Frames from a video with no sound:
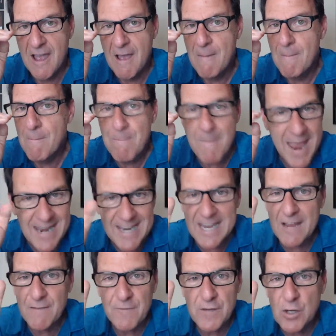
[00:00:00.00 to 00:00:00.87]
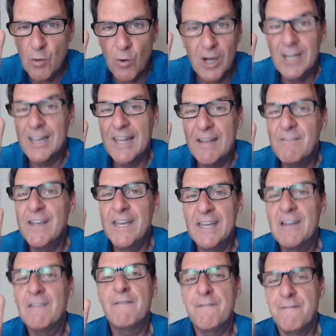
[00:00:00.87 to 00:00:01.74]
many of you are living
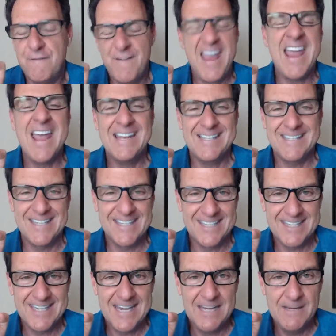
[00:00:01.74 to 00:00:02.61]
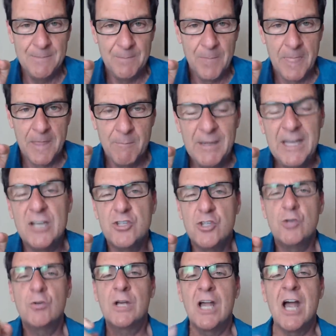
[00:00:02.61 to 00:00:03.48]
in a fantasy because
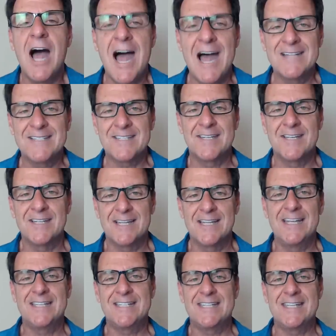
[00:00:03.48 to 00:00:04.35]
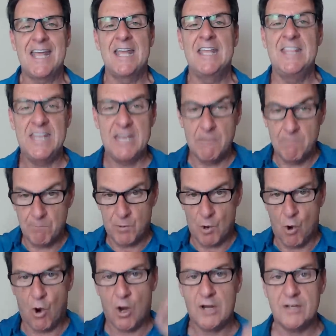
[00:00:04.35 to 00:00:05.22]
you constantly say the
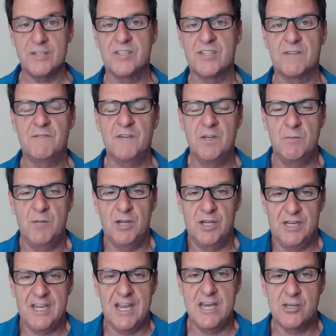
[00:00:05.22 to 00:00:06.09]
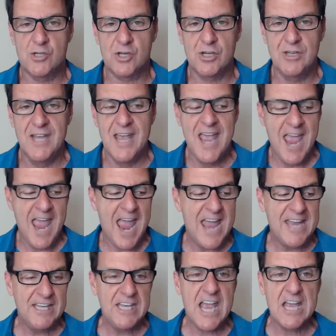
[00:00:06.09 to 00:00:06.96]
importance of communication
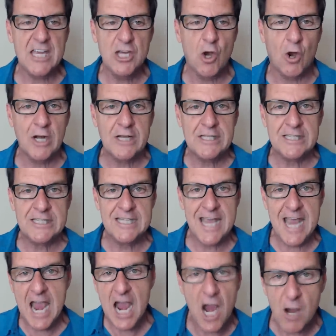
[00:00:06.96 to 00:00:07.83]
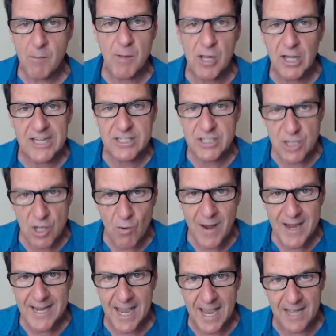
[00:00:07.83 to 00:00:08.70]
and yet you're terrible at
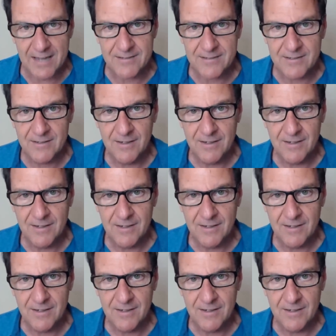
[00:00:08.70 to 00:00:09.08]
doing it